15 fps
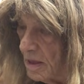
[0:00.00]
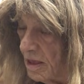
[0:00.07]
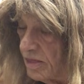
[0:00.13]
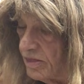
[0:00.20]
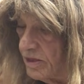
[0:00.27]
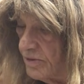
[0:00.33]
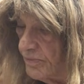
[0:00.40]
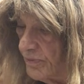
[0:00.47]

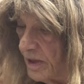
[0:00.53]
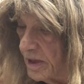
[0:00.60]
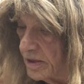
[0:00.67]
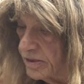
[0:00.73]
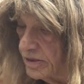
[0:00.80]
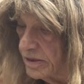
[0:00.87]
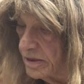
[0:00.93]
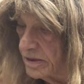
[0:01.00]
The
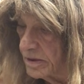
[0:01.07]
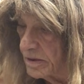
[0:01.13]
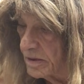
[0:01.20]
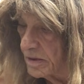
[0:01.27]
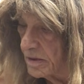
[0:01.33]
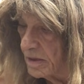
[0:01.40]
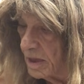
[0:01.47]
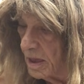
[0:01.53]
effects,
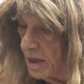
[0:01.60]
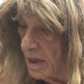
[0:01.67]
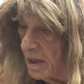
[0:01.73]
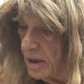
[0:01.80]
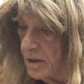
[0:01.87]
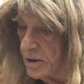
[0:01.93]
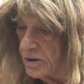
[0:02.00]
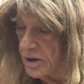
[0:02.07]
so,
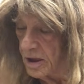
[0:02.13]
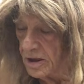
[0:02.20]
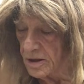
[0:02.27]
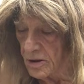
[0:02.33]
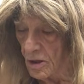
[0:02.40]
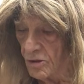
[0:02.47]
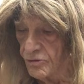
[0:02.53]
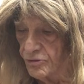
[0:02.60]

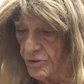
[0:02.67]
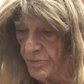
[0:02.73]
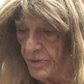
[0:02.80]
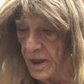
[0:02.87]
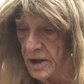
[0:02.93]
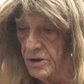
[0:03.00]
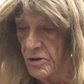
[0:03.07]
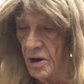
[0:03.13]
and also the
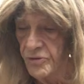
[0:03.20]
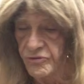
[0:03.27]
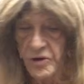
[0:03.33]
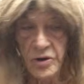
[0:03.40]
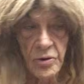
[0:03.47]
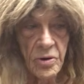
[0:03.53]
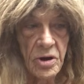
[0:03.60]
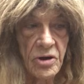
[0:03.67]
Van de Graaff
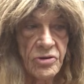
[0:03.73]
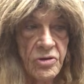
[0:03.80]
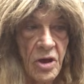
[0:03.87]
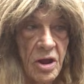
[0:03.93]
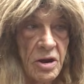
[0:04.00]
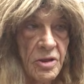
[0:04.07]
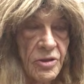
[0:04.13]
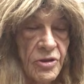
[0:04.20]
generator's
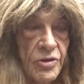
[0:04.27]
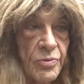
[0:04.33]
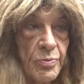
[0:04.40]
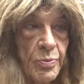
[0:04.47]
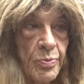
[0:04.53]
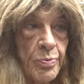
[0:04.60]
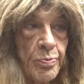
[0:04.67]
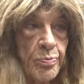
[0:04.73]
got to
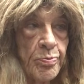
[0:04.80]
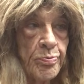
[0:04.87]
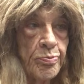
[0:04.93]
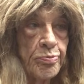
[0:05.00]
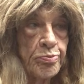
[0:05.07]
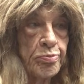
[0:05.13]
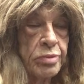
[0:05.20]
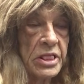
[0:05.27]

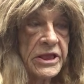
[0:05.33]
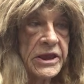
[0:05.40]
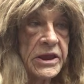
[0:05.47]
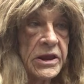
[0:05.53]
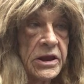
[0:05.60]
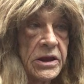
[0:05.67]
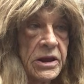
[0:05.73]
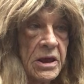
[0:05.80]

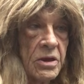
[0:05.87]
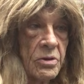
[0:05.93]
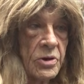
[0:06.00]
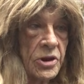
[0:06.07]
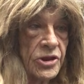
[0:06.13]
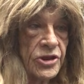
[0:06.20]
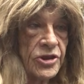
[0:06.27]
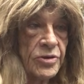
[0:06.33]
bleed out
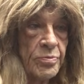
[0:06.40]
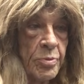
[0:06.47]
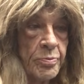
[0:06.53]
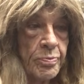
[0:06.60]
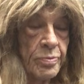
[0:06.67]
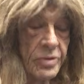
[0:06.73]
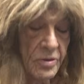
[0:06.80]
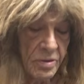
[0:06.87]
its
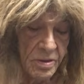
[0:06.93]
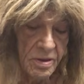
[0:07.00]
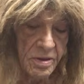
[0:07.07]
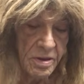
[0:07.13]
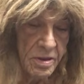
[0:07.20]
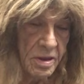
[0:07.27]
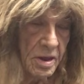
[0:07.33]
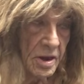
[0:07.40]

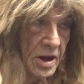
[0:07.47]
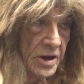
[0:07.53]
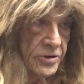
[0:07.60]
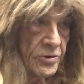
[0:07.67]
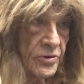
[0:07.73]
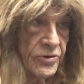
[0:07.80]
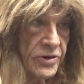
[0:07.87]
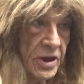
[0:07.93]

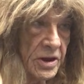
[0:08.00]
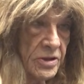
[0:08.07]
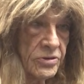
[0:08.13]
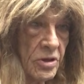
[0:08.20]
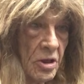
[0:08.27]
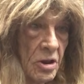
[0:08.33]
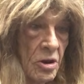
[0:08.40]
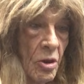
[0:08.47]
electrostatics
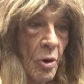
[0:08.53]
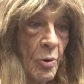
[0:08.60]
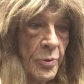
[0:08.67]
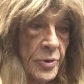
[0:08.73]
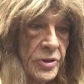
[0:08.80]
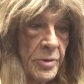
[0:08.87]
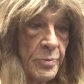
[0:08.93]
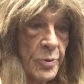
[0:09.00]
all
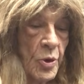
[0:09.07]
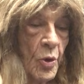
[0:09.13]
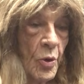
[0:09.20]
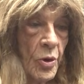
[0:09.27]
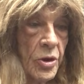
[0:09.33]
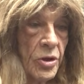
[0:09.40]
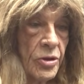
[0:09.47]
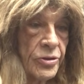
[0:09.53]
over the
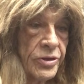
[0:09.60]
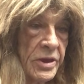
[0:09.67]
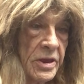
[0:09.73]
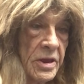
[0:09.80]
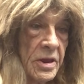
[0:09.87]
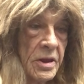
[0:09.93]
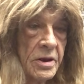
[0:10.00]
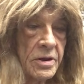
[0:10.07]
coils
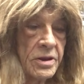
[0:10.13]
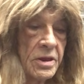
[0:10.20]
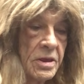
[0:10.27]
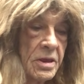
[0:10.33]
and